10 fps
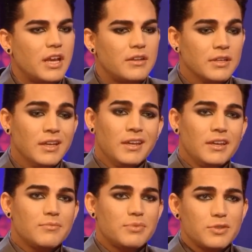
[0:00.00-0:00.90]
And
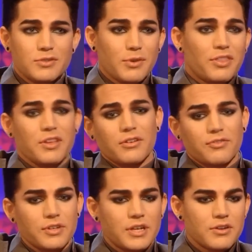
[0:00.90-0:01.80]
doing theater
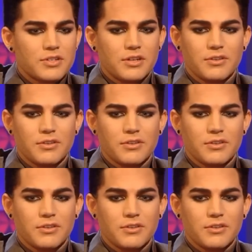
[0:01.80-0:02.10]
for years, you know,